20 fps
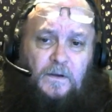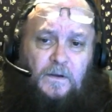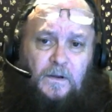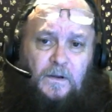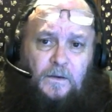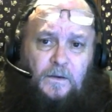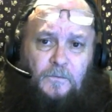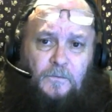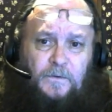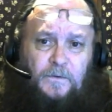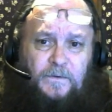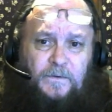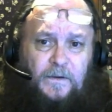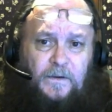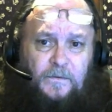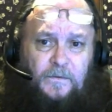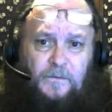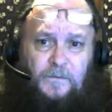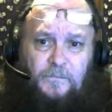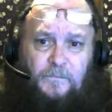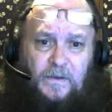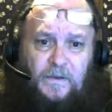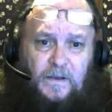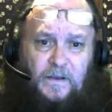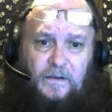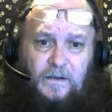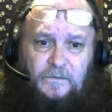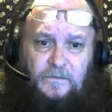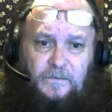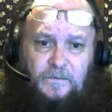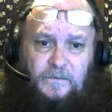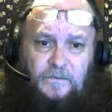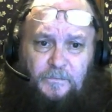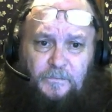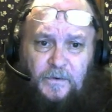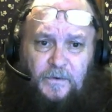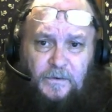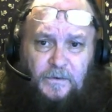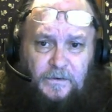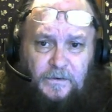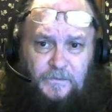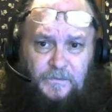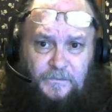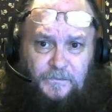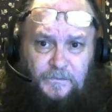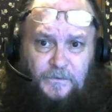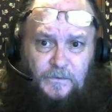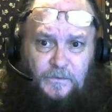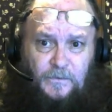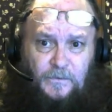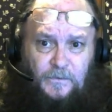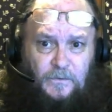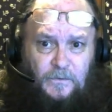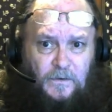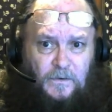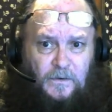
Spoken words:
and what the other beings and spirits do